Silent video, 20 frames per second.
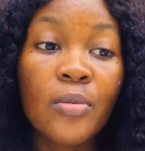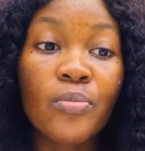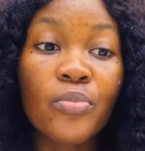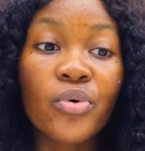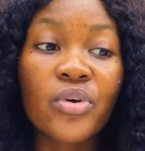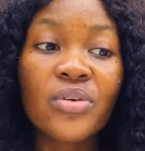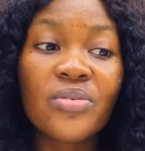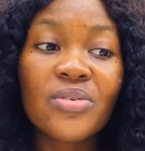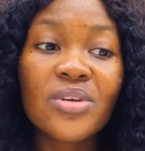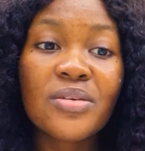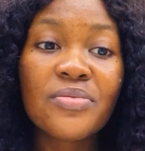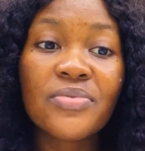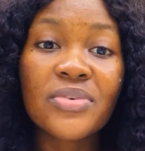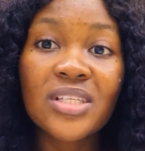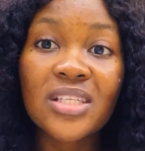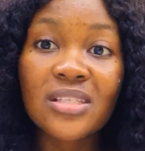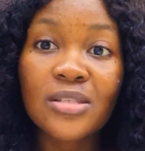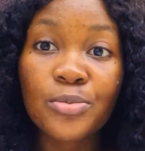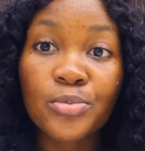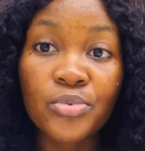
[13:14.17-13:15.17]
But even if
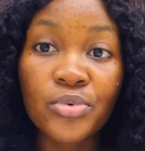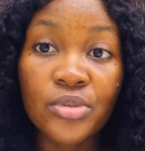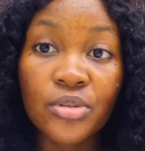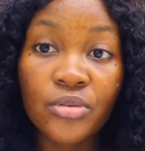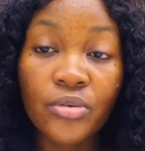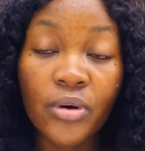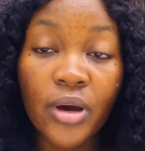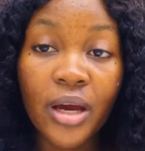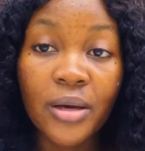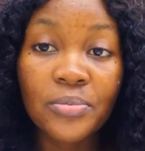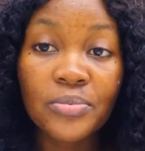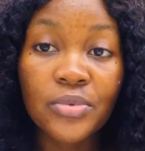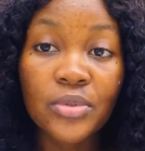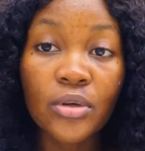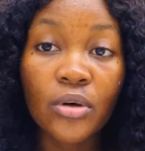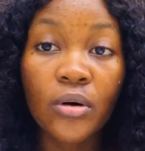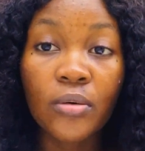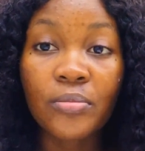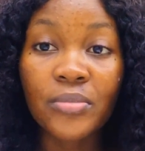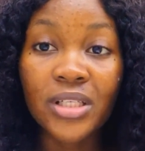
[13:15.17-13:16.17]
it is prescribed,
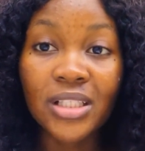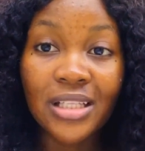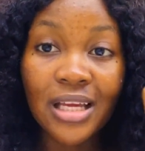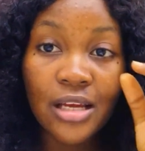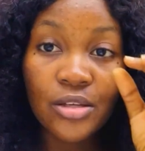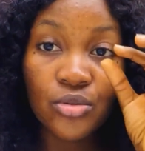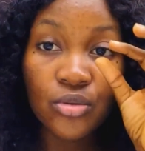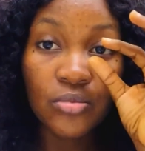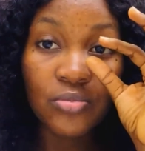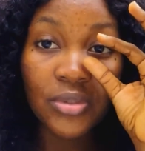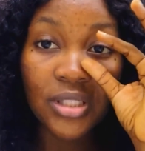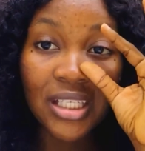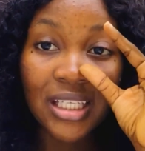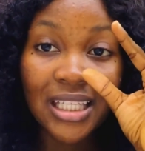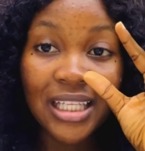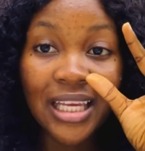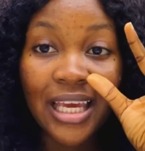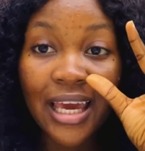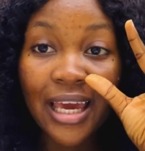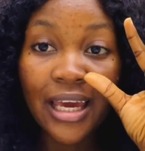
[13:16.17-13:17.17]
it has to be
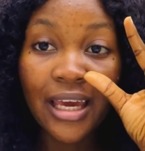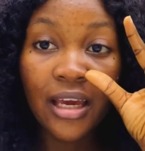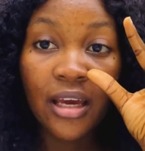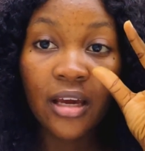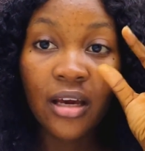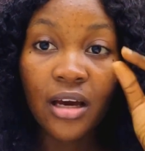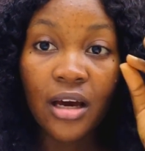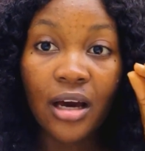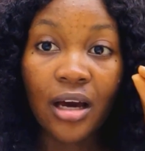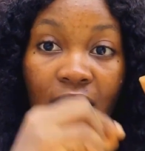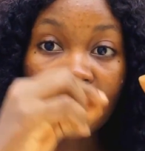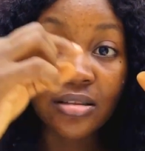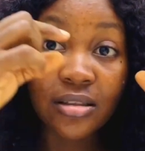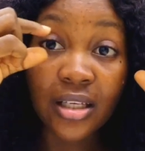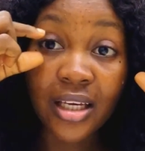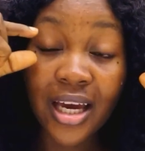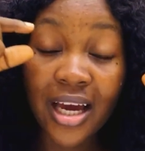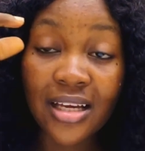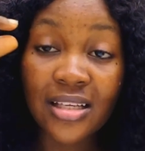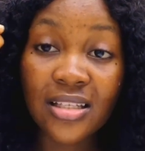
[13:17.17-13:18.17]
clear and
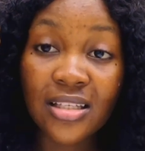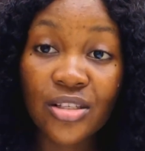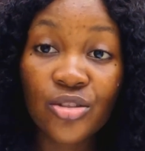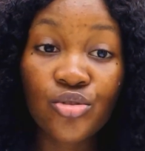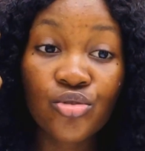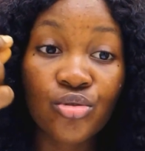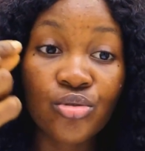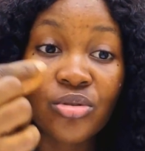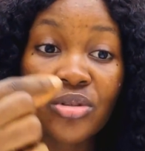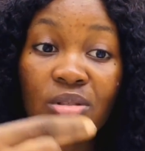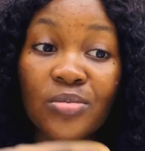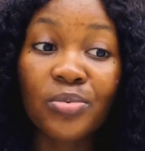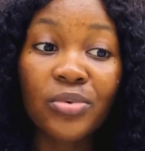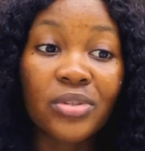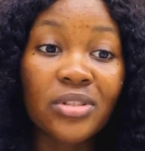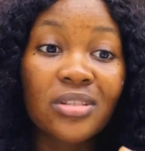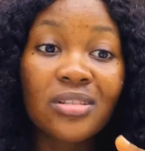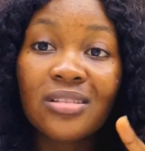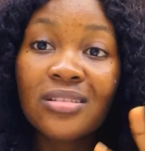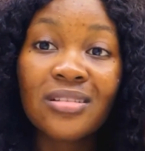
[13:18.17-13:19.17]
they can see through it,
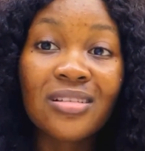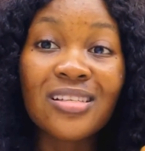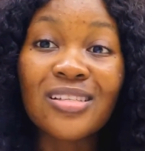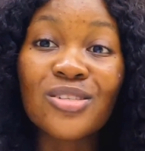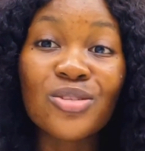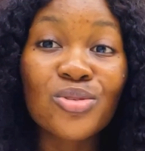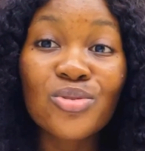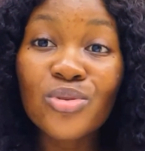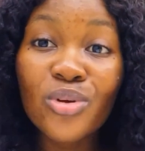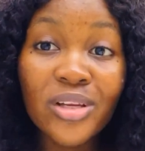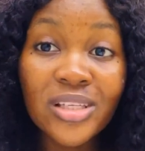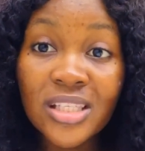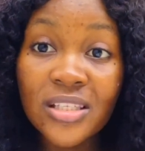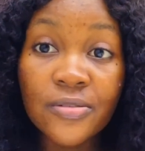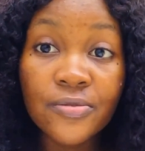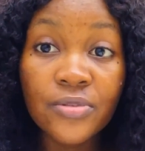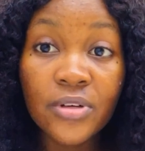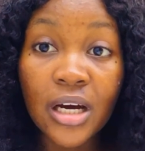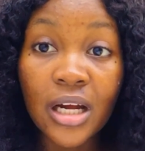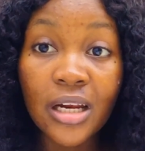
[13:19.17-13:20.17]
but it is not
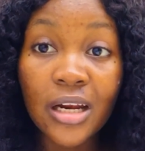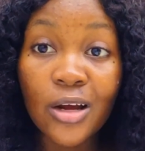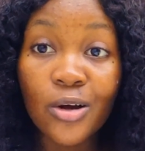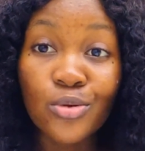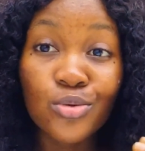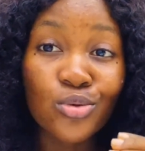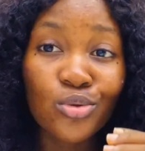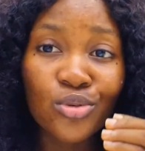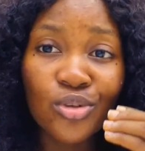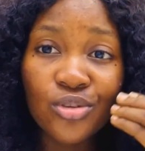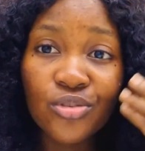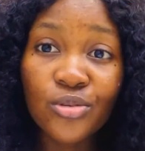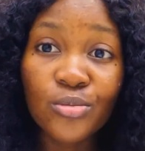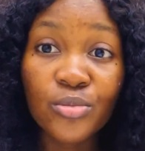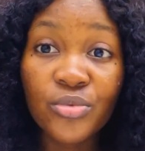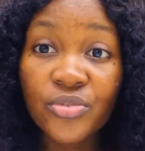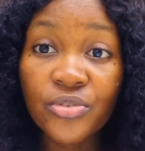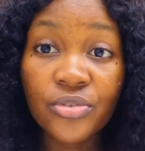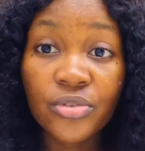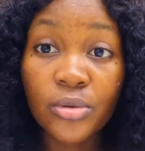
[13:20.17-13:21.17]
even allowed. So just
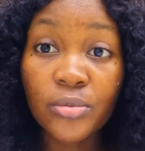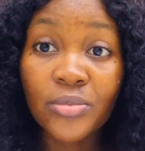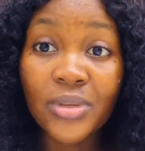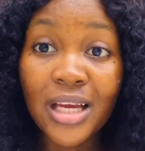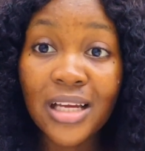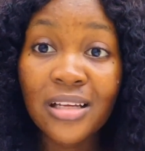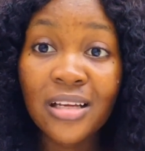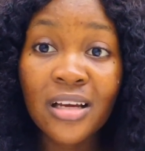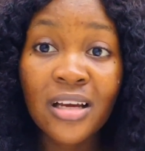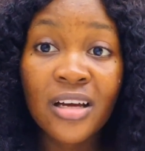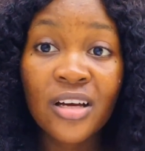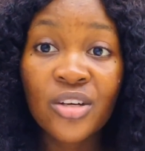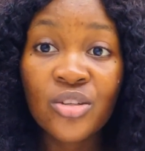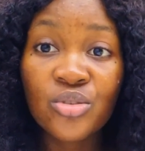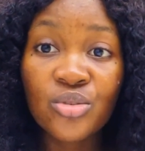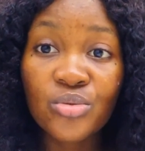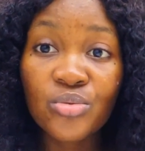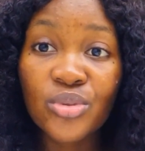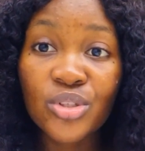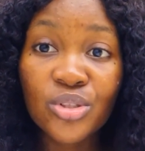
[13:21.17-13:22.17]
remove it from that
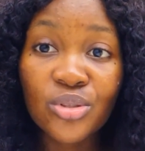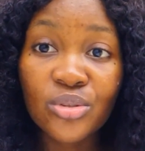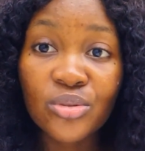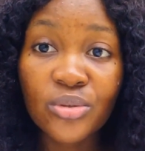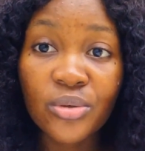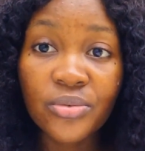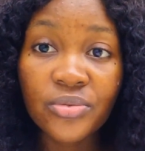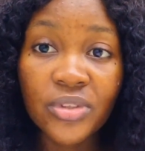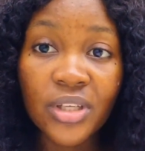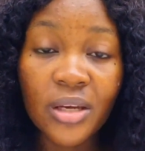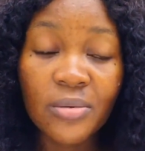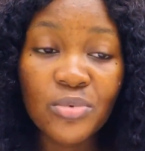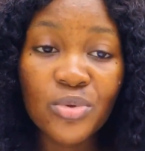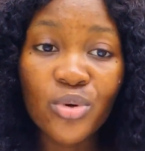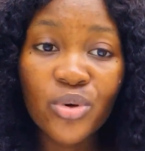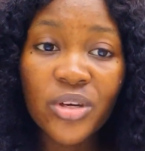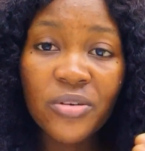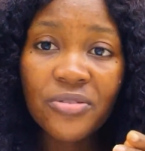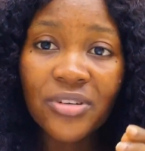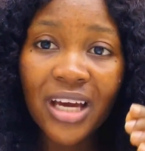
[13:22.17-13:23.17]
duration of time.
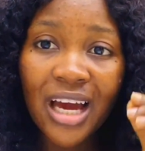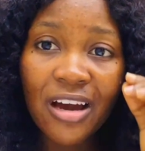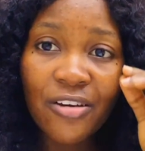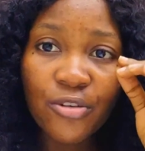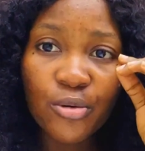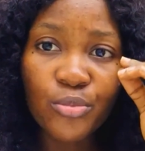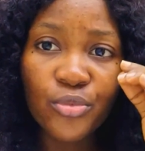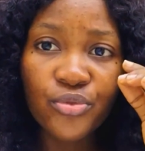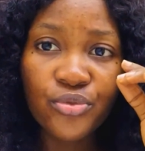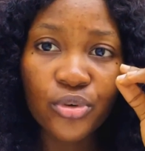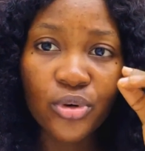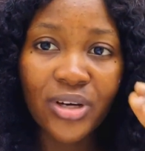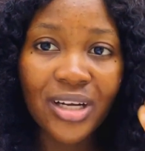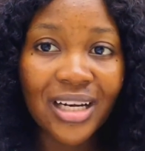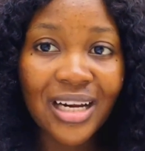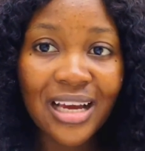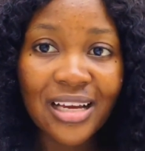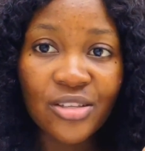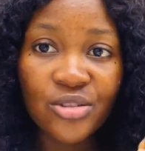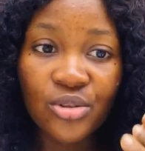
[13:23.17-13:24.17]
So if you can't remove your
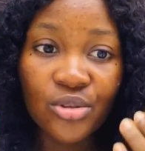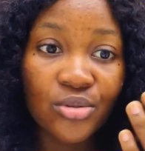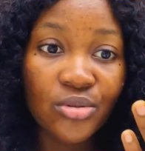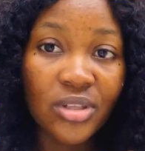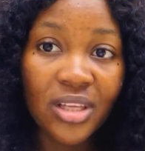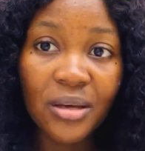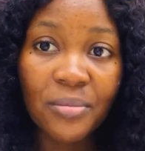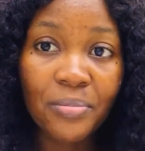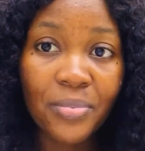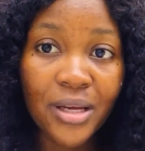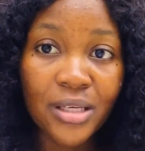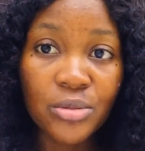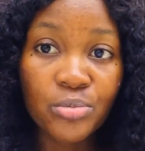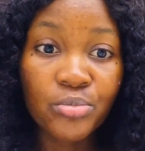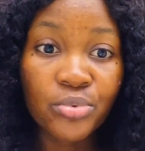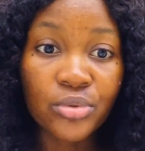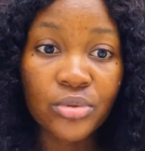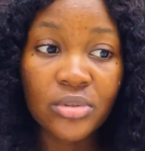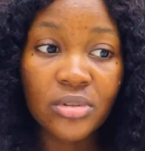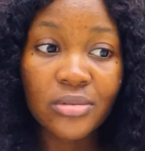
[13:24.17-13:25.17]
glass just to take
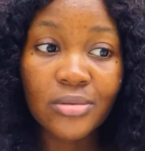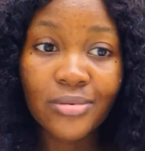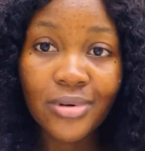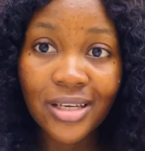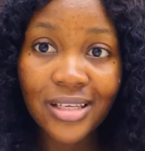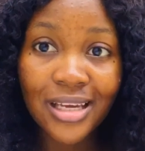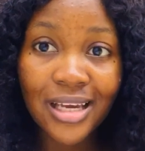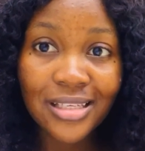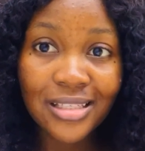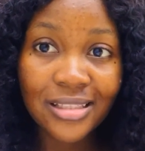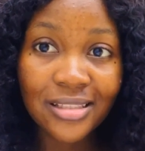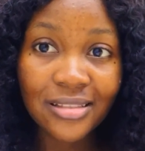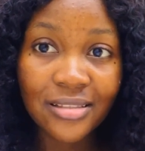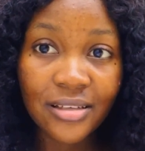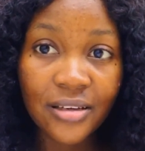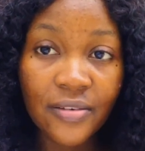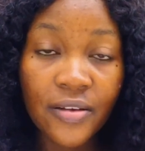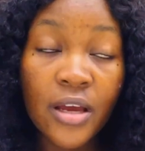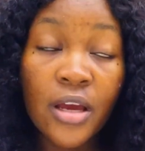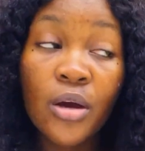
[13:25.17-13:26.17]
passports, why you actually
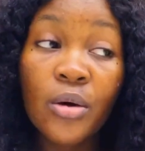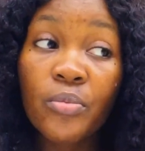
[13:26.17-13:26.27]
travel?